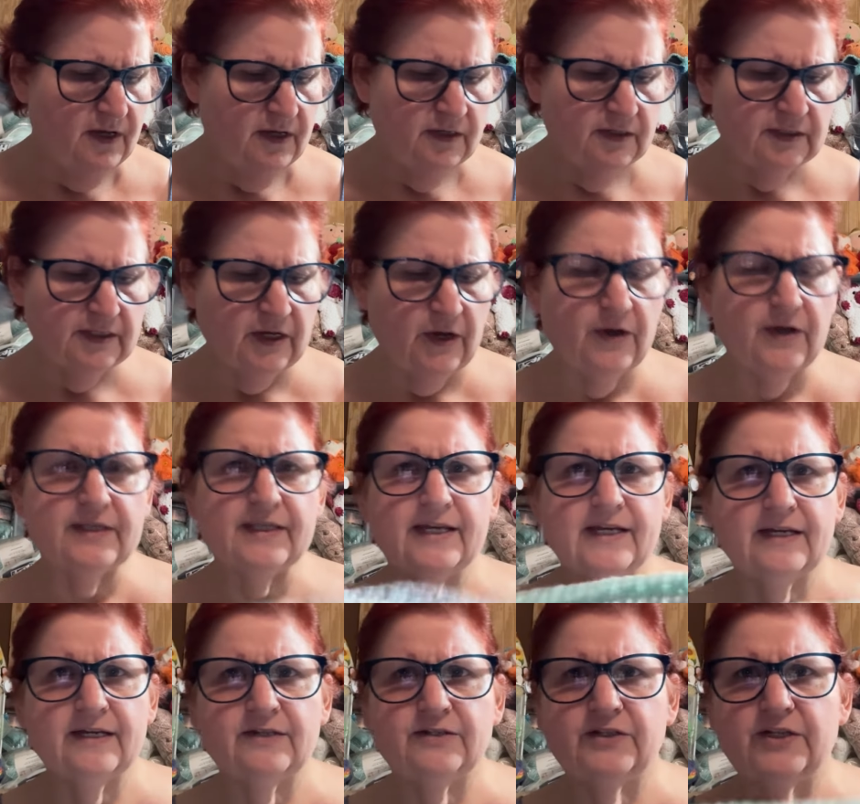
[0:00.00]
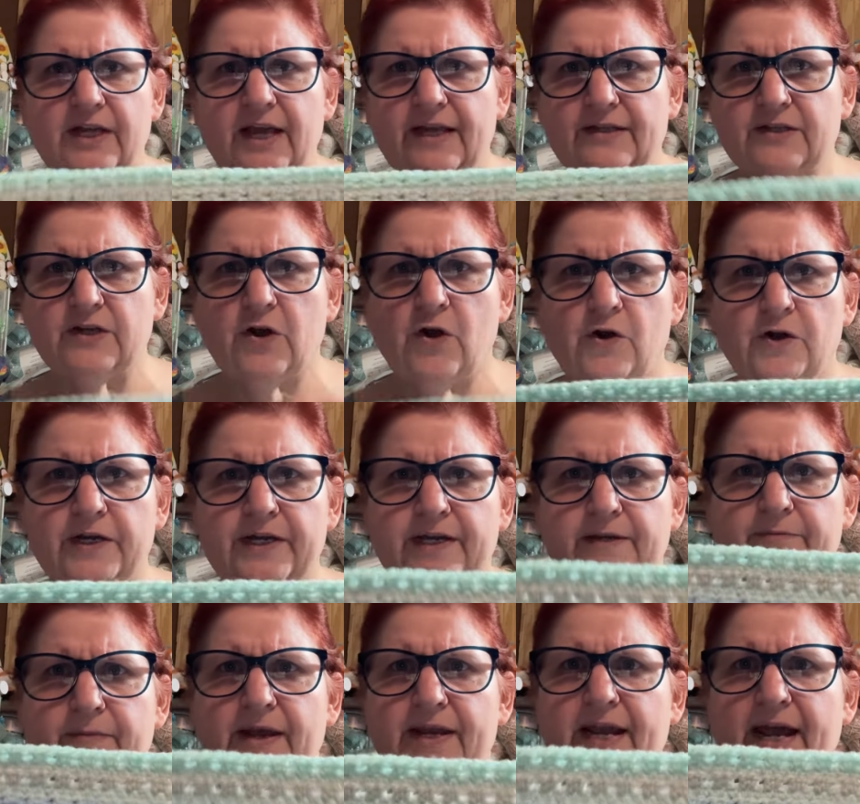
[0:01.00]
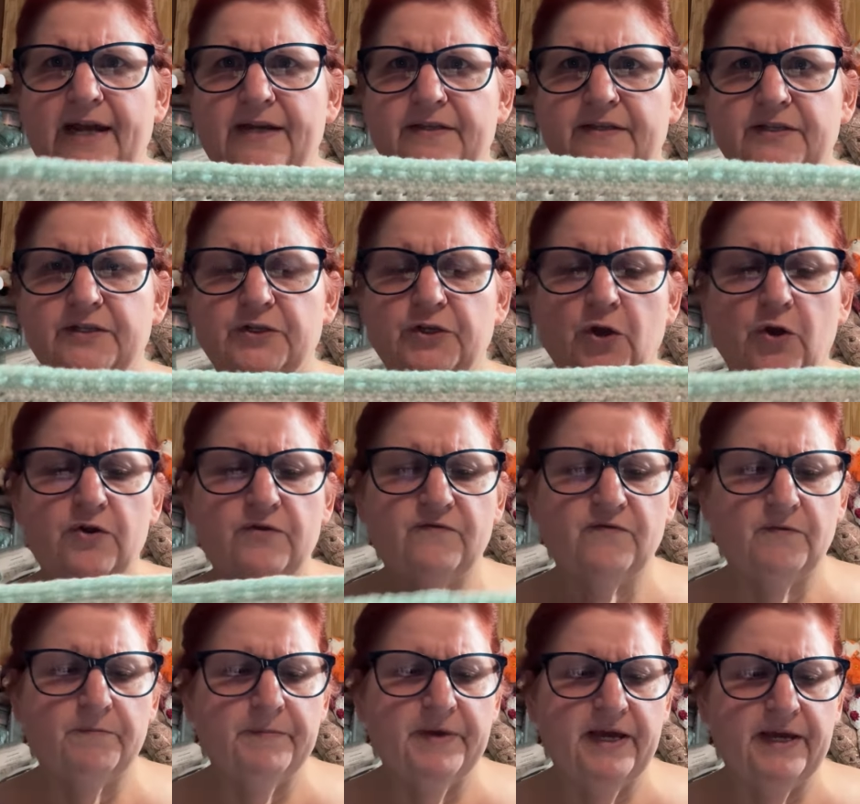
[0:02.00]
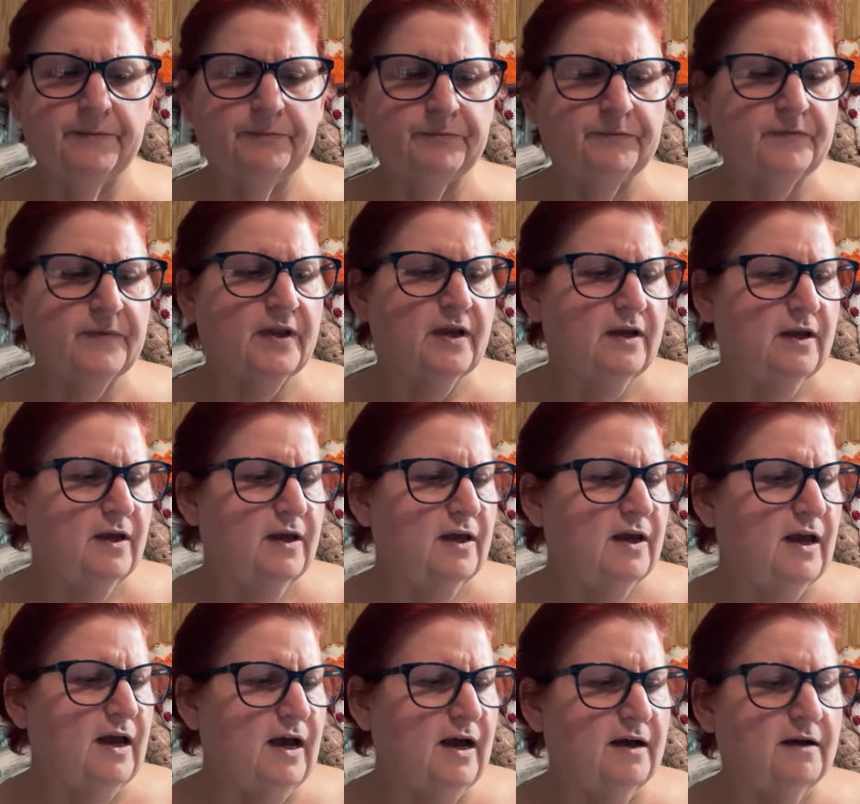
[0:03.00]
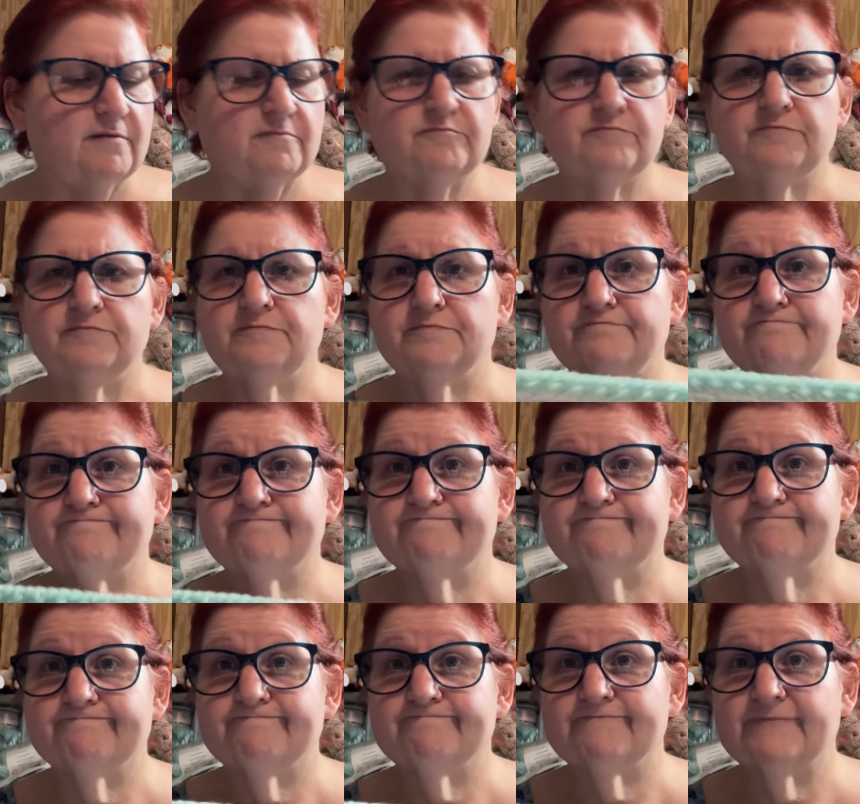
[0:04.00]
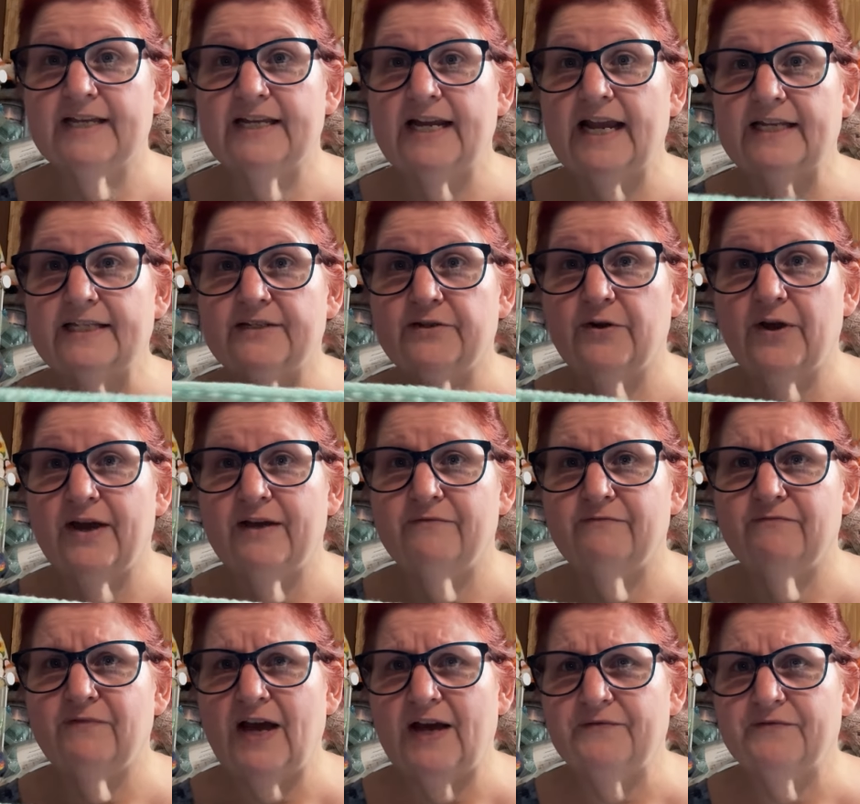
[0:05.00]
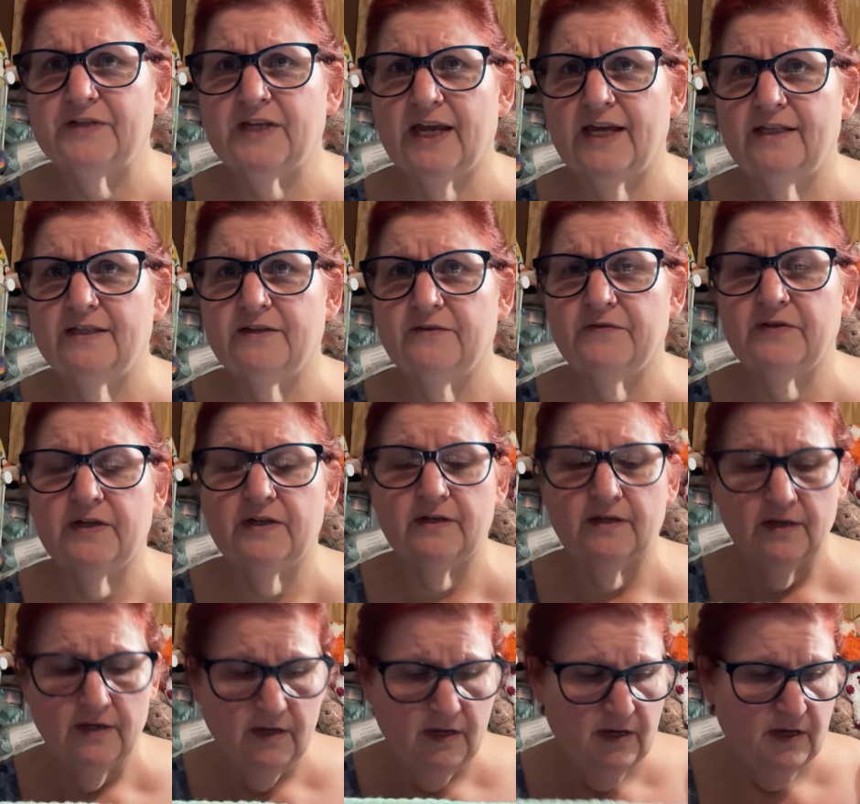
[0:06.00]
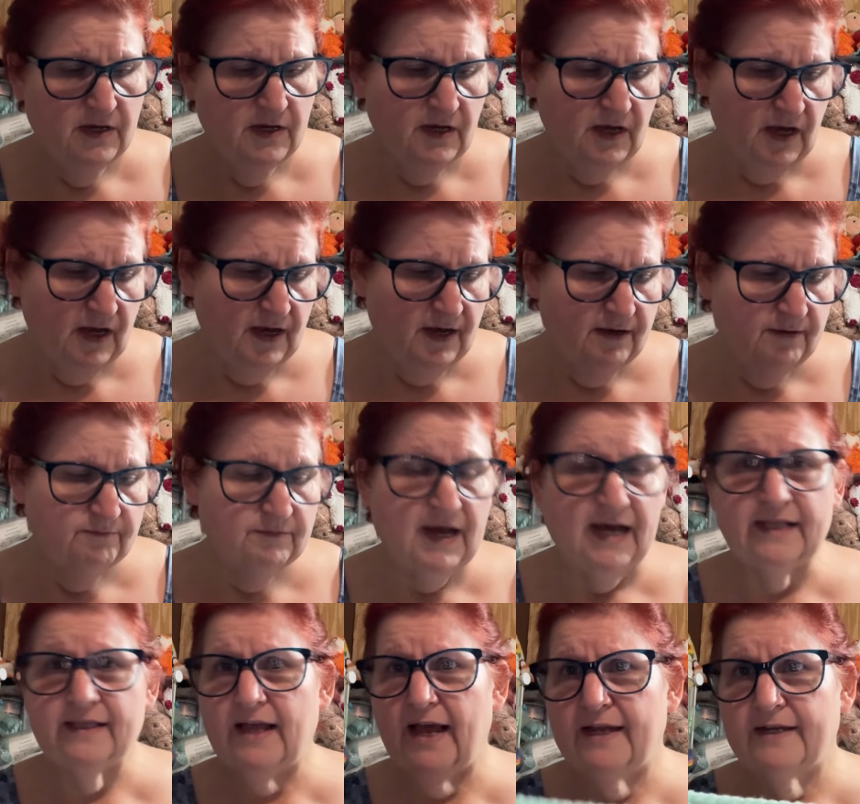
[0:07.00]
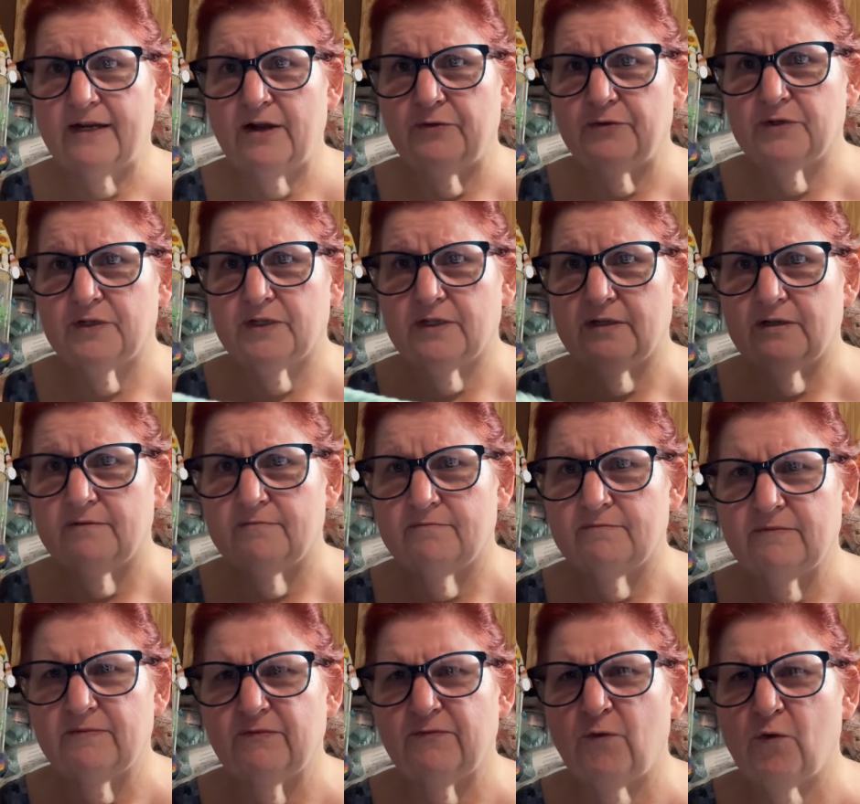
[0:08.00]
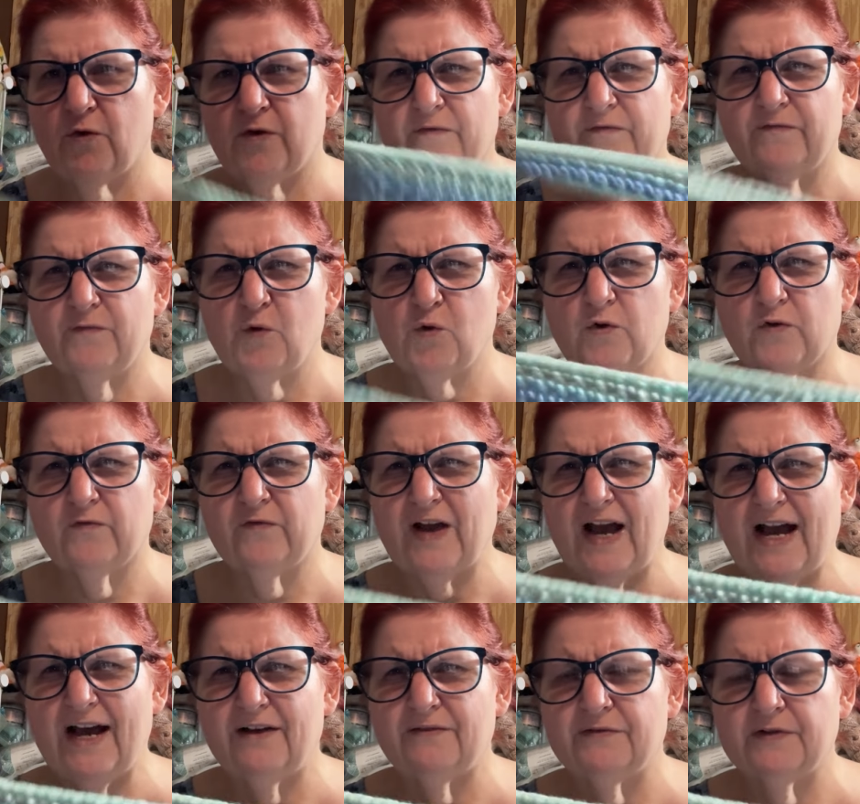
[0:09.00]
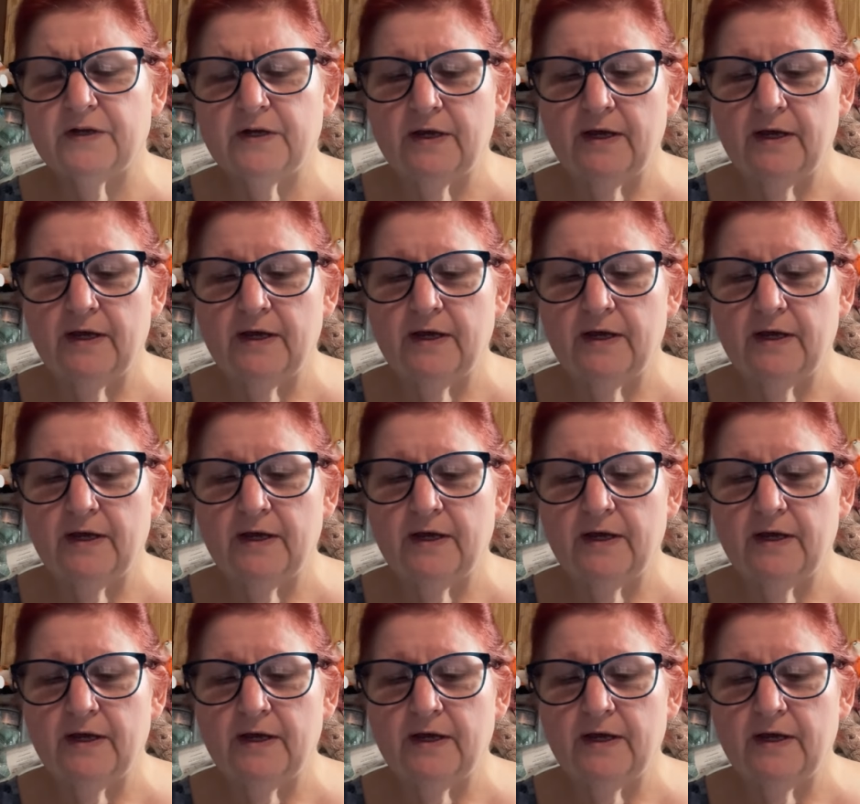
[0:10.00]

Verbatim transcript: So I think she has a cardigan made out of this yarn from me. Um, and I still had five skeins of it. Um, I, I, noticed four, four or five,